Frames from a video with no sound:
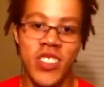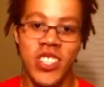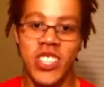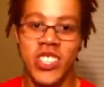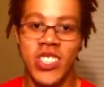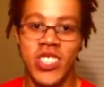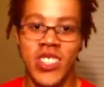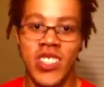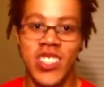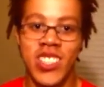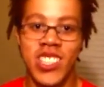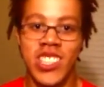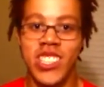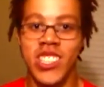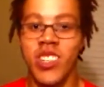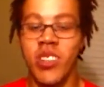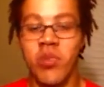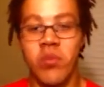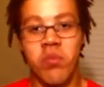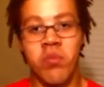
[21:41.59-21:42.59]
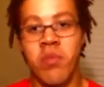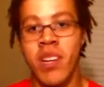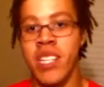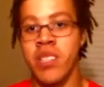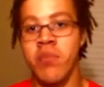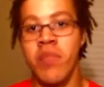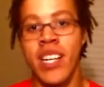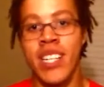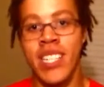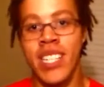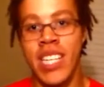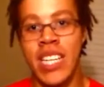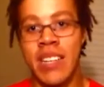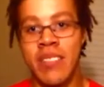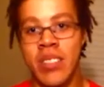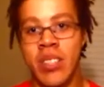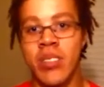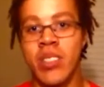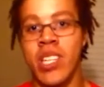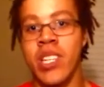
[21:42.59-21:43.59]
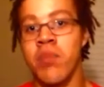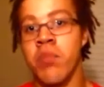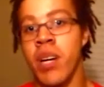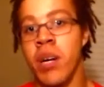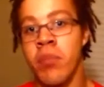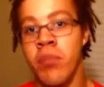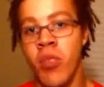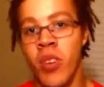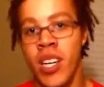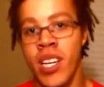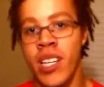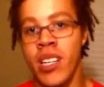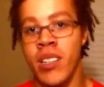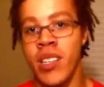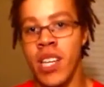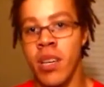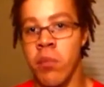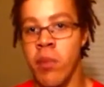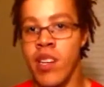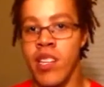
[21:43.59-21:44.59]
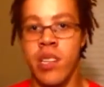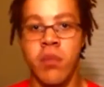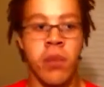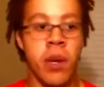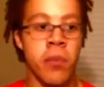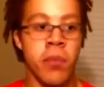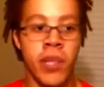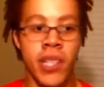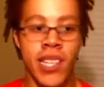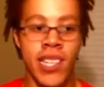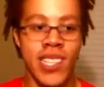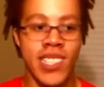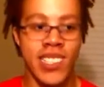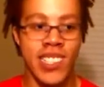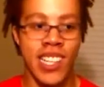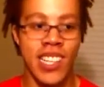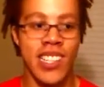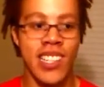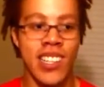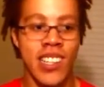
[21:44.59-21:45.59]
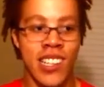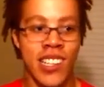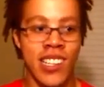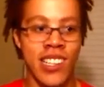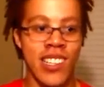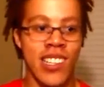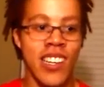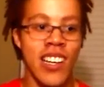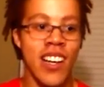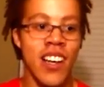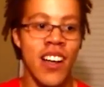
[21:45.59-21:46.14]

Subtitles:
what you're doing, just don't mess my day up, don't get in my way, or like mess up my plans kind of thing.